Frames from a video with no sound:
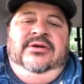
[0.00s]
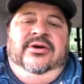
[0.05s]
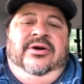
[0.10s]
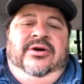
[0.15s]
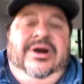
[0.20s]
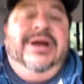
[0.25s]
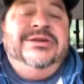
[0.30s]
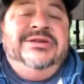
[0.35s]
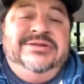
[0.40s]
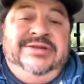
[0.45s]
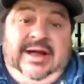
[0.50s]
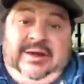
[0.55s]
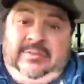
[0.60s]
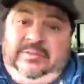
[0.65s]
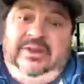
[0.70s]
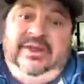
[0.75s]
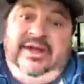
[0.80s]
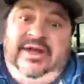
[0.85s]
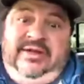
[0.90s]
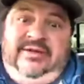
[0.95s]
Or I can just not
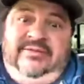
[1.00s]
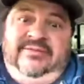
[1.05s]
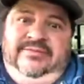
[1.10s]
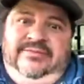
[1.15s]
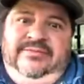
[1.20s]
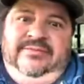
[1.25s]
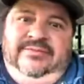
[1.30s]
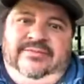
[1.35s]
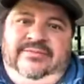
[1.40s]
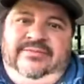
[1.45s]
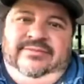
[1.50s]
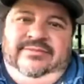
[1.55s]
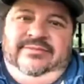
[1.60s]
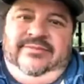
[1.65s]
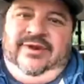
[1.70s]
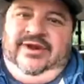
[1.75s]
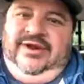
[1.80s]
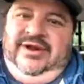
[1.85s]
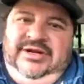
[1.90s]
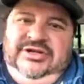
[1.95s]
play.
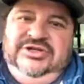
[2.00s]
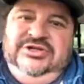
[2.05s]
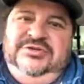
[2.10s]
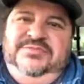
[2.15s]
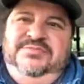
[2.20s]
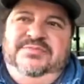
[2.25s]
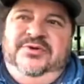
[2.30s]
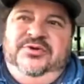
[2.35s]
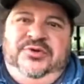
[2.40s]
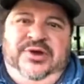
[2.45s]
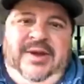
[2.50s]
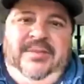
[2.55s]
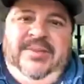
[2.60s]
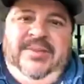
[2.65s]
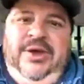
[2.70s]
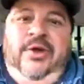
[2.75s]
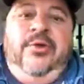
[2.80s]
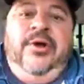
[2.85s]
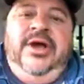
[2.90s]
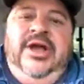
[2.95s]
I could just create
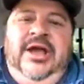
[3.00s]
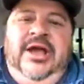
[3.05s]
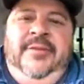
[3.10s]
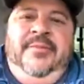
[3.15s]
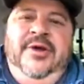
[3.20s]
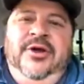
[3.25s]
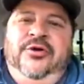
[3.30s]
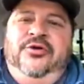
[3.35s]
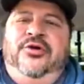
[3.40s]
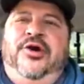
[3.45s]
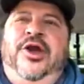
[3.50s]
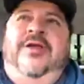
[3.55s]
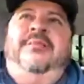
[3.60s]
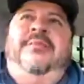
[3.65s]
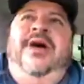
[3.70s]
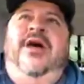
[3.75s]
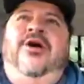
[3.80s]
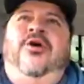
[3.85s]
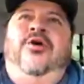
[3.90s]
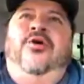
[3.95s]
my own game, create
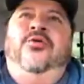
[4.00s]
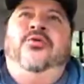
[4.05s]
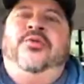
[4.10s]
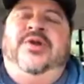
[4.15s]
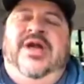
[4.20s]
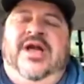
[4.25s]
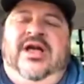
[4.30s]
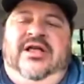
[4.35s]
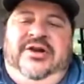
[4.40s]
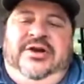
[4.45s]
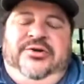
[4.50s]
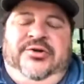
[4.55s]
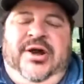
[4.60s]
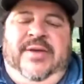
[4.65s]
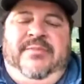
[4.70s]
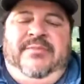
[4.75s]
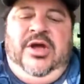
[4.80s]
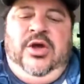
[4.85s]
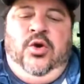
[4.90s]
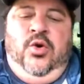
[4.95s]
my own reality,
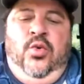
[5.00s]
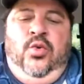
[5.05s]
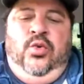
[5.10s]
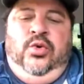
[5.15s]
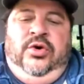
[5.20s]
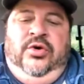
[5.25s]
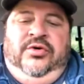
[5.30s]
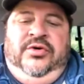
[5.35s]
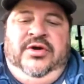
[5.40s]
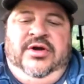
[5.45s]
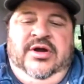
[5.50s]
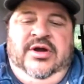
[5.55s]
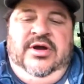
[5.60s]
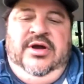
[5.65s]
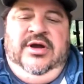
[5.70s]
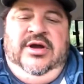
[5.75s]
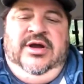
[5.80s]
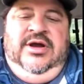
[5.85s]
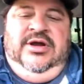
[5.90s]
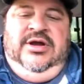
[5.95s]
create my own world.
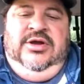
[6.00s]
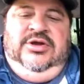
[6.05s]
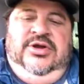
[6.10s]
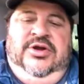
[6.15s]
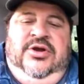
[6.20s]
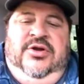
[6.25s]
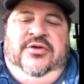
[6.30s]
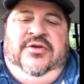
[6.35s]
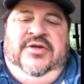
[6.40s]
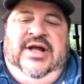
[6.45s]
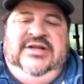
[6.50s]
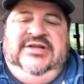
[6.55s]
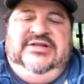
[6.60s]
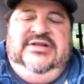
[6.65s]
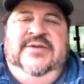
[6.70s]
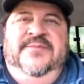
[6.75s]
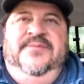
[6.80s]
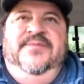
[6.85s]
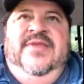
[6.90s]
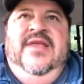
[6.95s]
You know,
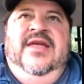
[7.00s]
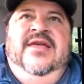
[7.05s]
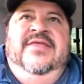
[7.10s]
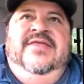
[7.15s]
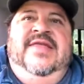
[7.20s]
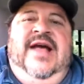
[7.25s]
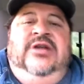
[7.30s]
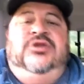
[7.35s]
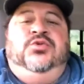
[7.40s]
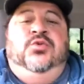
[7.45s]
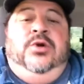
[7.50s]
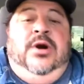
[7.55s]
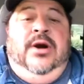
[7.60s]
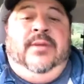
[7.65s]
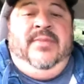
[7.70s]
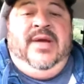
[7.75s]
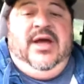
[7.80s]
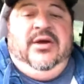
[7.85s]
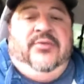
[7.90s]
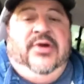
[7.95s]
that's that's where
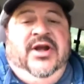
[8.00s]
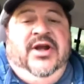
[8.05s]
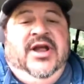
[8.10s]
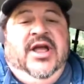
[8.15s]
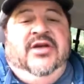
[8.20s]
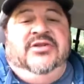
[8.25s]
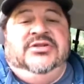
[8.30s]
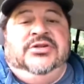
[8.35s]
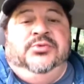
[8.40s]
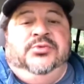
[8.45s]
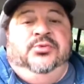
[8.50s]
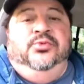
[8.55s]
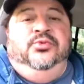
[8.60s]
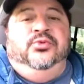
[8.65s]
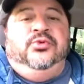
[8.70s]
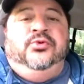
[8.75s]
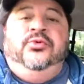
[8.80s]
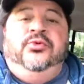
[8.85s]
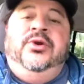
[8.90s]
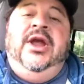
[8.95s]
I'm at right now, is
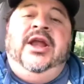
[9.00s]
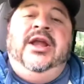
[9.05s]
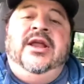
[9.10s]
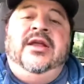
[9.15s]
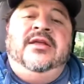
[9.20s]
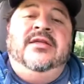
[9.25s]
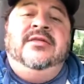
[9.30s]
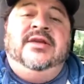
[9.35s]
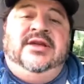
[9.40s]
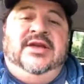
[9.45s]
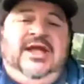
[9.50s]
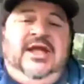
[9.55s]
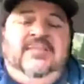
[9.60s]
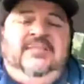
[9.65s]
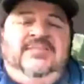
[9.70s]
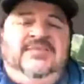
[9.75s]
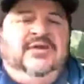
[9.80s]
creating the game.